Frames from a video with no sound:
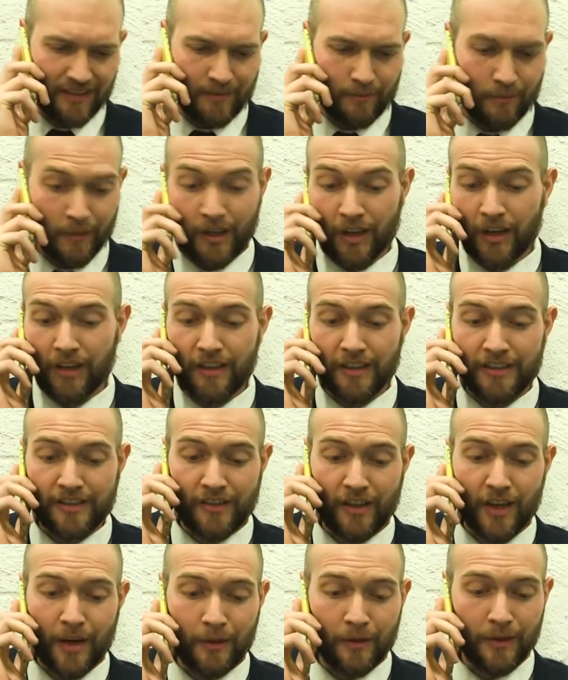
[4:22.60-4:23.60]
My colleagues
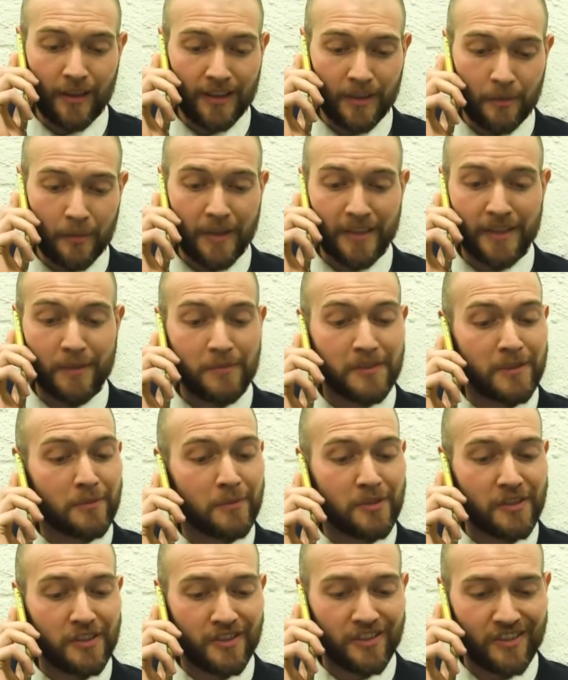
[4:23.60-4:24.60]
and I would like to make some
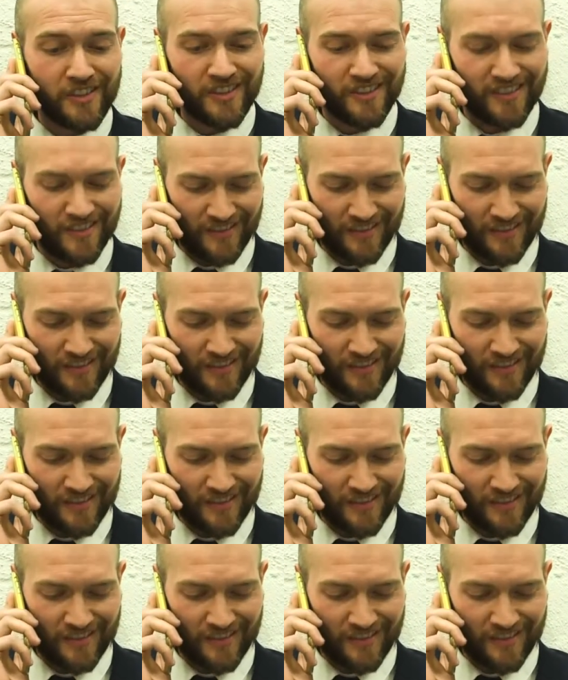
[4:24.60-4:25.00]
submissions.